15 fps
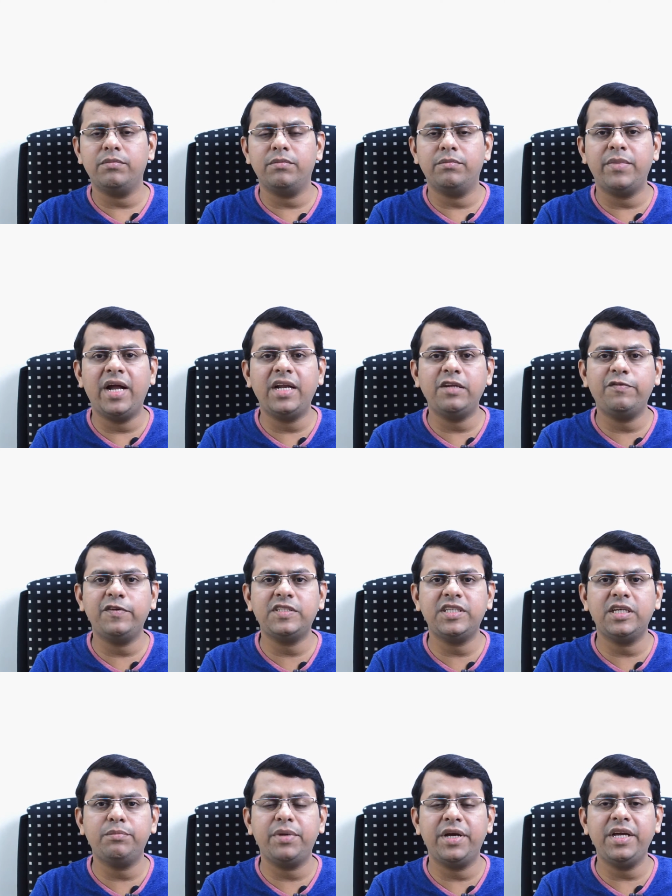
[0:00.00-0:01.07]

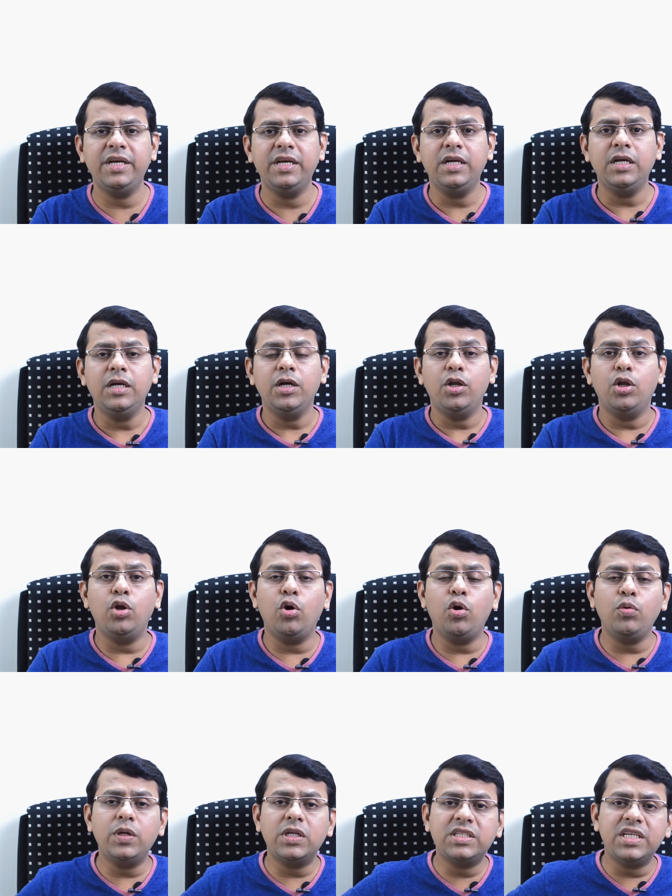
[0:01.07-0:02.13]
manifested by
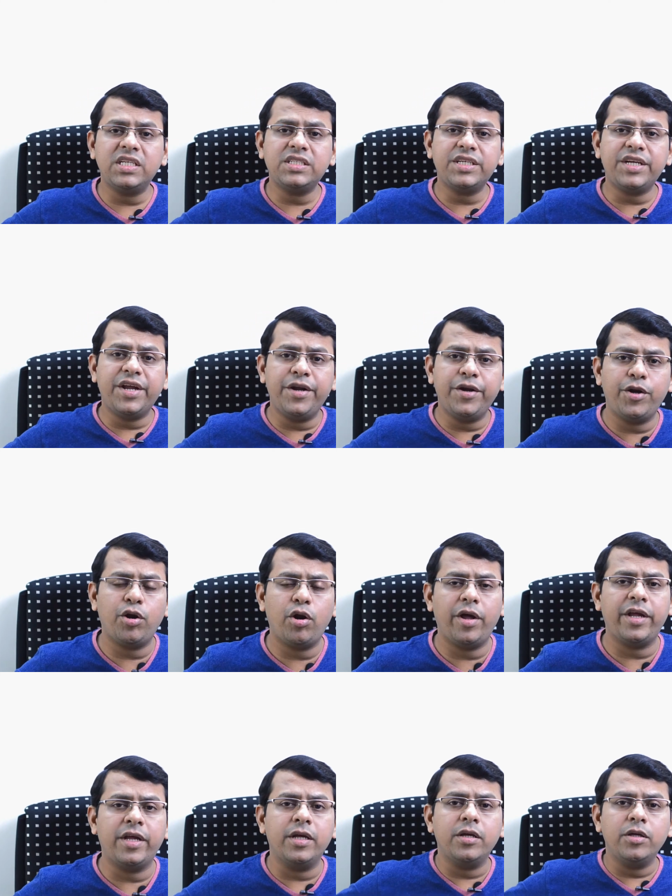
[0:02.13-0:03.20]
lower chest
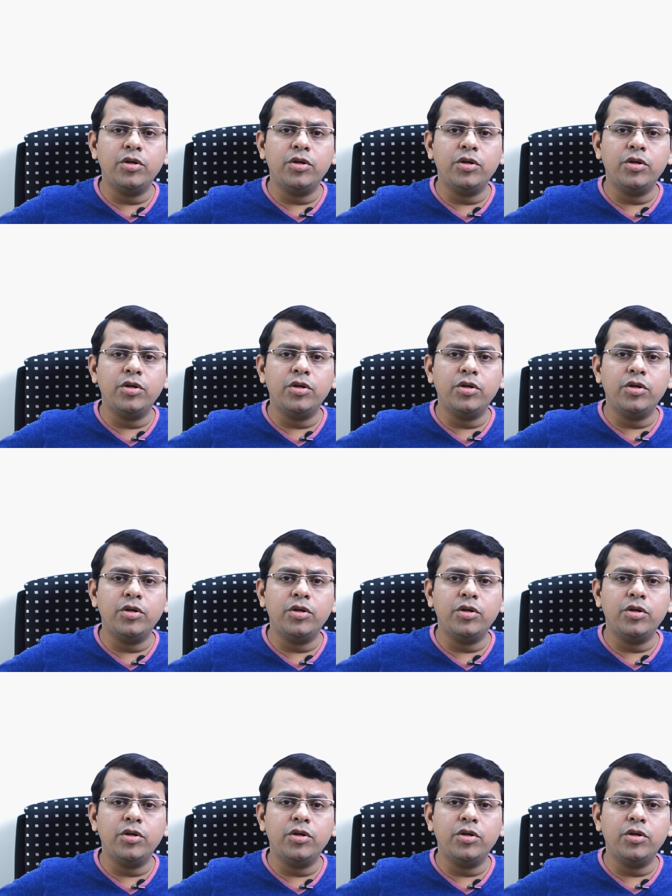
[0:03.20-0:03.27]
indrawing.